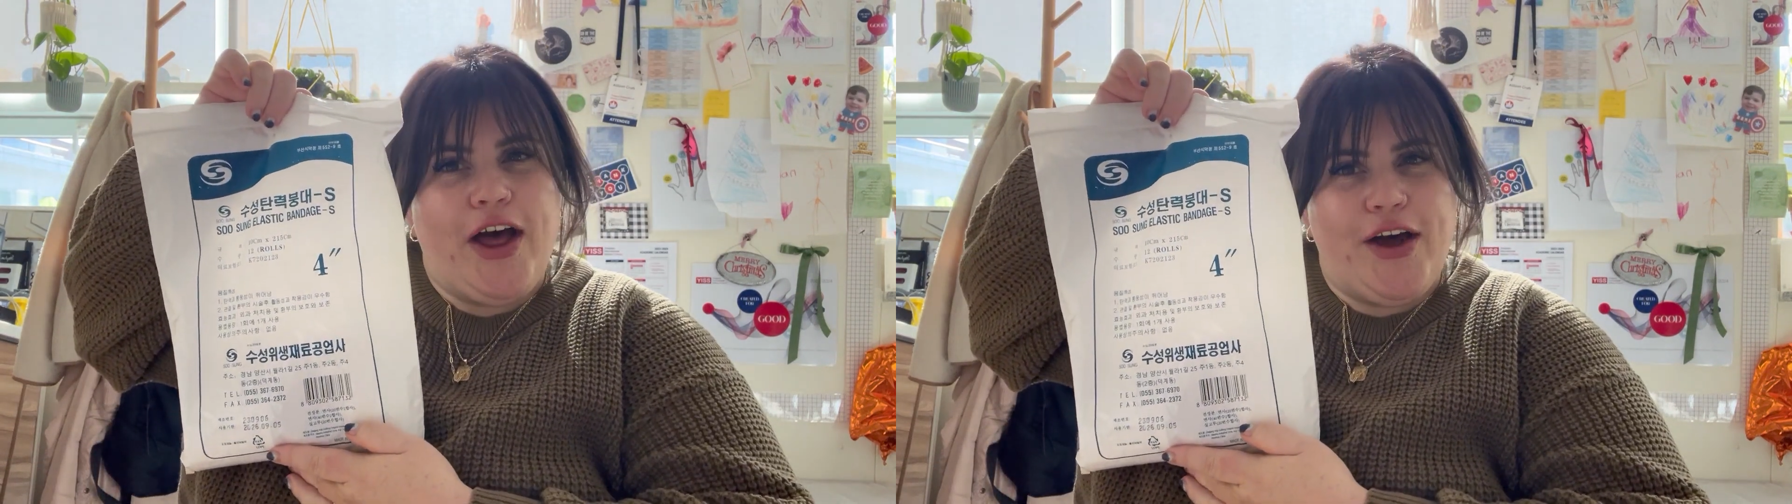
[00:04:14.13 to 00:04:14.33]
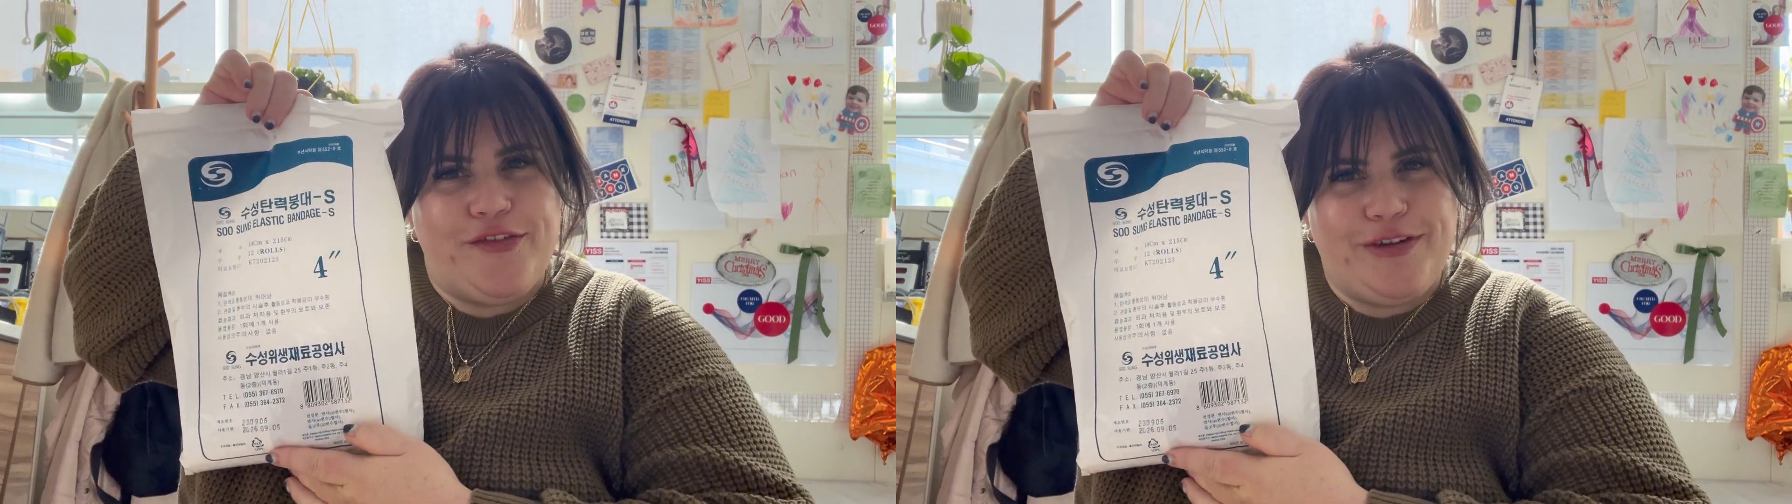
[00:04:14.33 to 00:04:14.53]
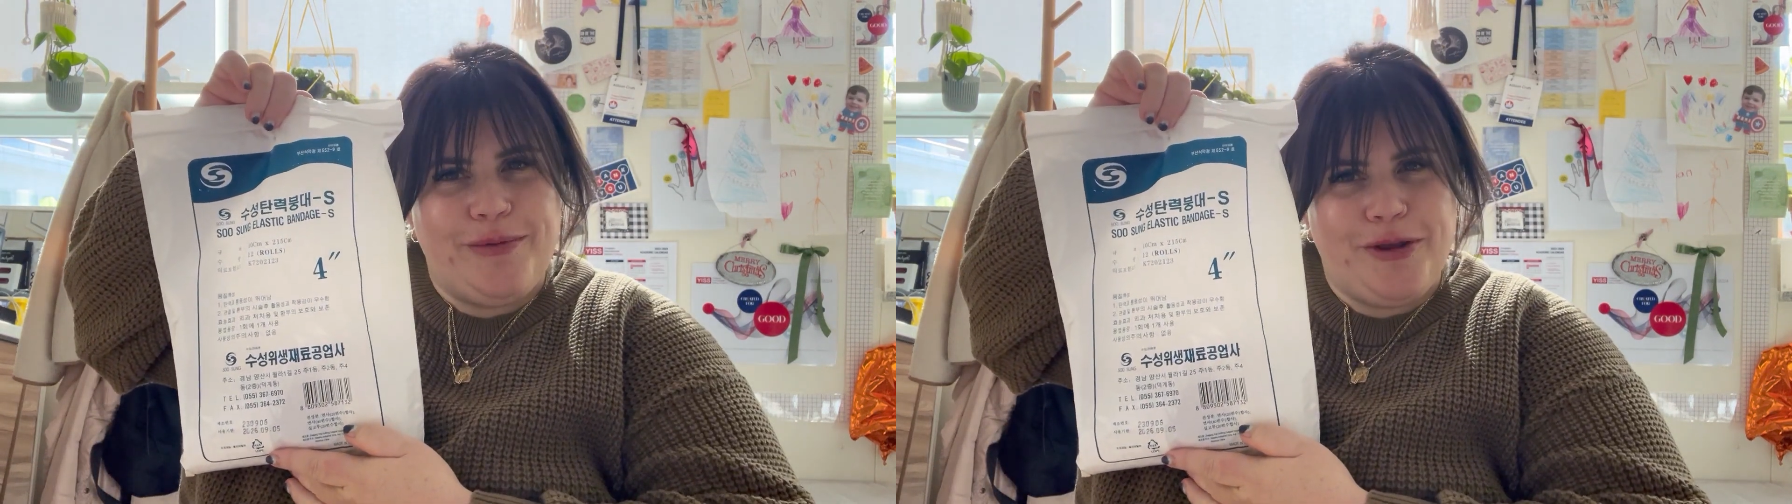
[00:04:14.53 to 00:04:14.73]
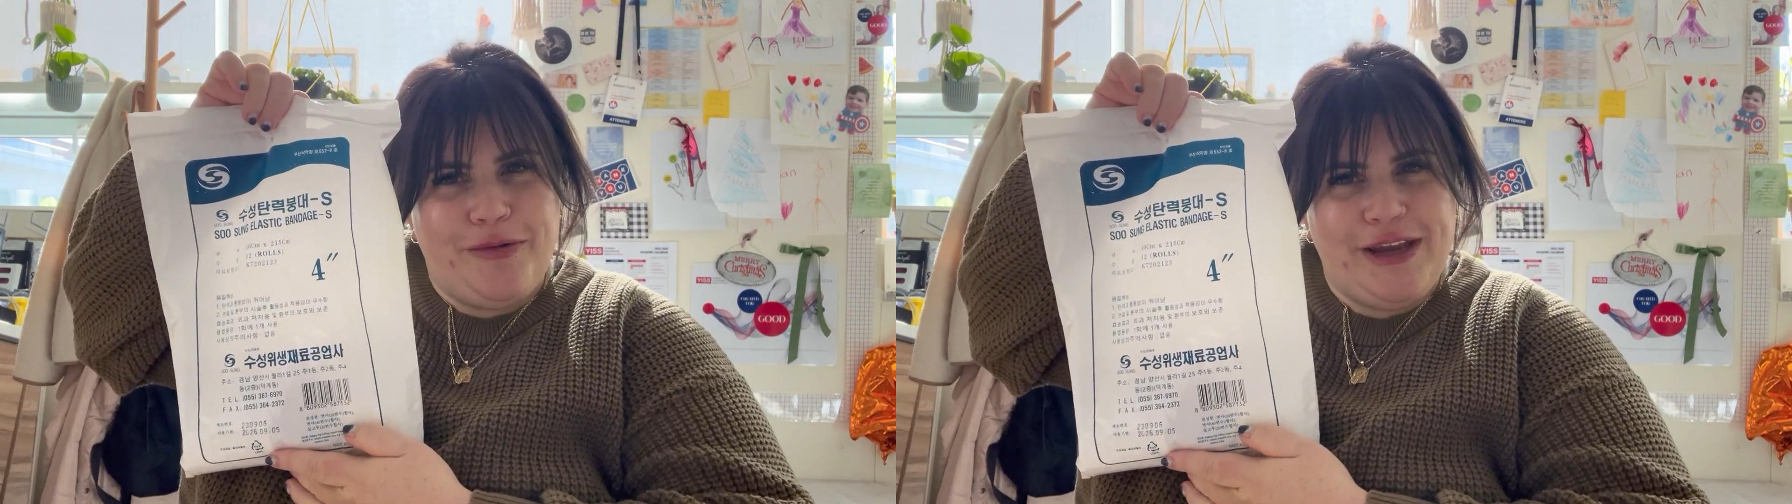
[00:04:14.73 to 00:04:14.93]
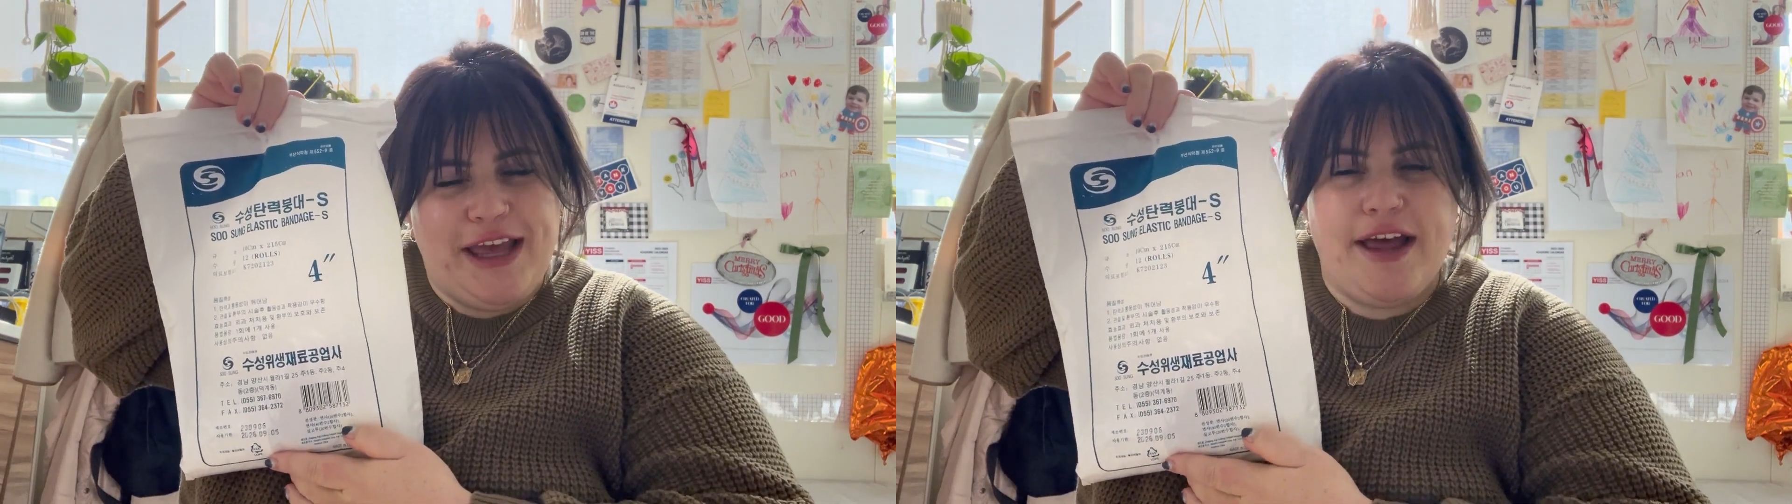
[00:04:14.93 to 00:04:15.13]
are from
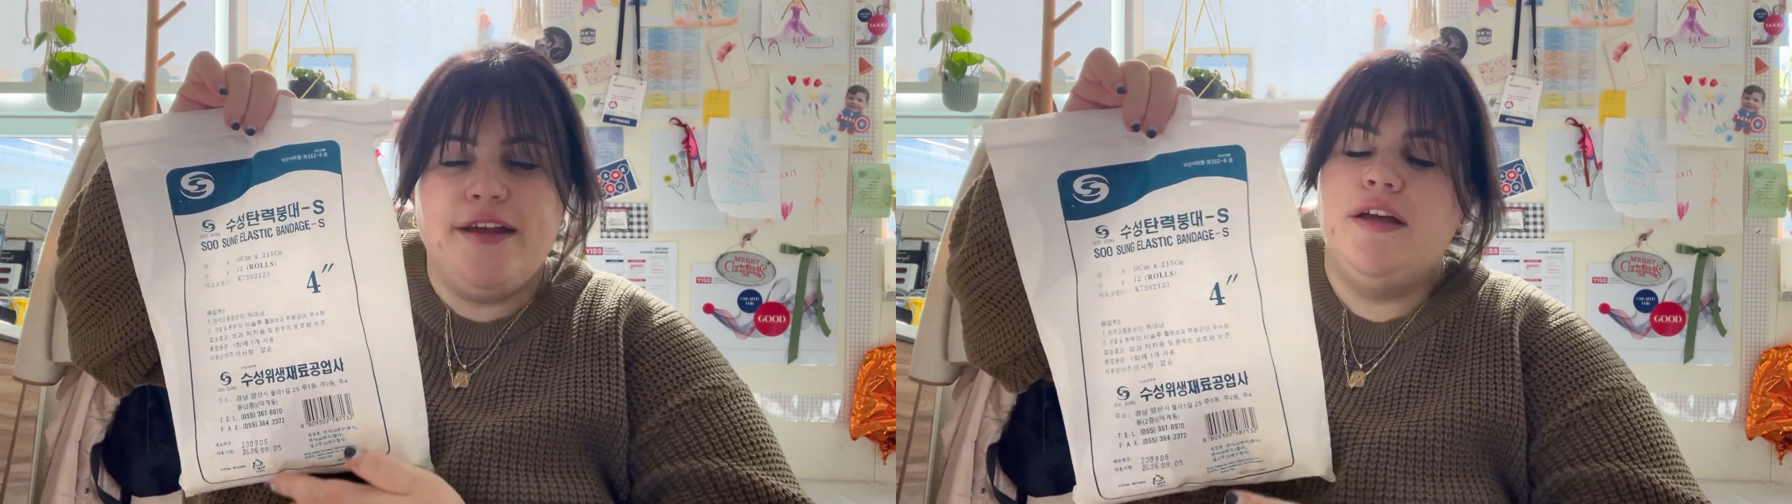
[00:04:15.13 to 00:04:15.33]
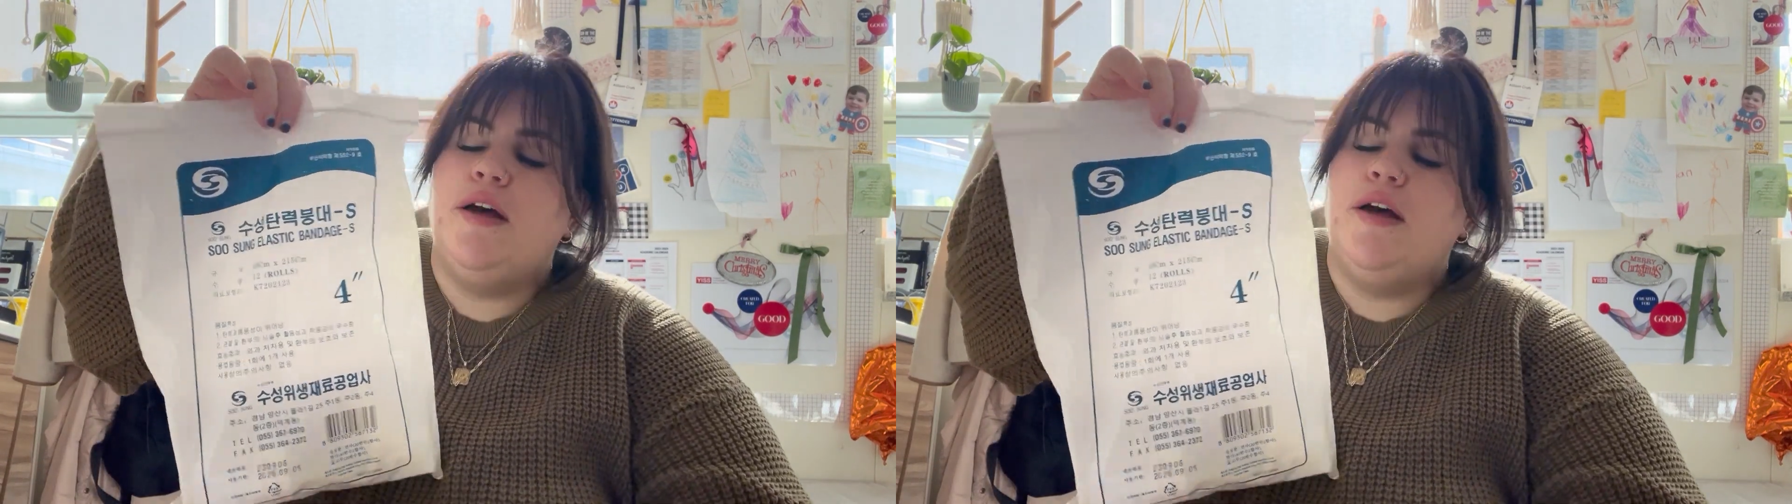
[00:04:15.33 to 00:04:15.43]
Korea,